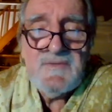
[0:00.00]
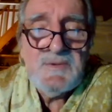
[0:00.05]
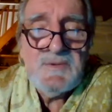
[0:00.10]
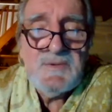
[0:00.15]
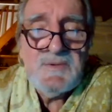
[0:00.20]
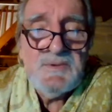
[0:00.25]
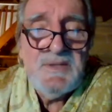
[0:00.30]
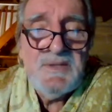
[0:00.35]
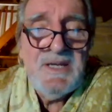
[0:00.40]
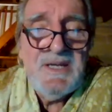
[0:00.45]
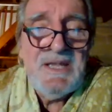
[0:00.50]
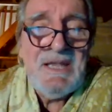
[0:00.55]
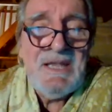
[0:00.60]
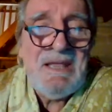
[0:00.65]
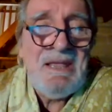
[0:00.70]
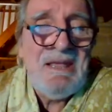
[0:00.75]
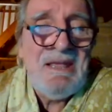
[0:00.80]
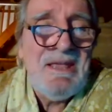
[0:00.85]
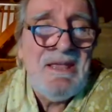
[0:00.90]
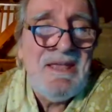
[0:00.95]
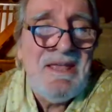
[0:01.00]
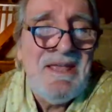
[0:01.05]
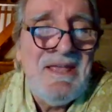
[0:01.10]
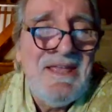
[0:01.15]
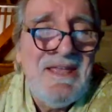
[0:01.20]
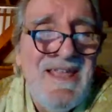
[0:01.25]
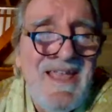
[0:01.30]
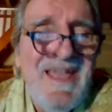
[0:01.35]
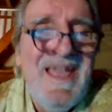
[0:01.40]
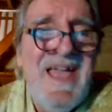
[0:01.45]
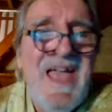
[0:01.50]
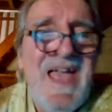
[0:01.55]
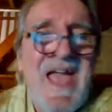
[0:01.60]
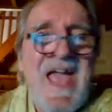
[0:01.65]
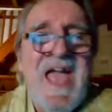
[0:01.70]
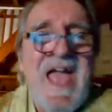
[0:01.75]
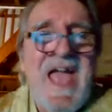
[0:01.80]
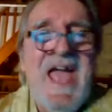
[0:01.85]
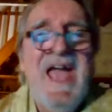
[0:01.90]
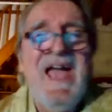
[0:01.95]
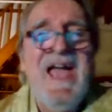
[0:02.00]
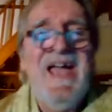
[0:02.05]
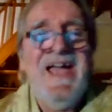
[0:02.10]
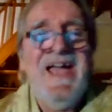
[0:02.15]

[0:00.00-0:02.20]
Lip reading: So you can ask questions now.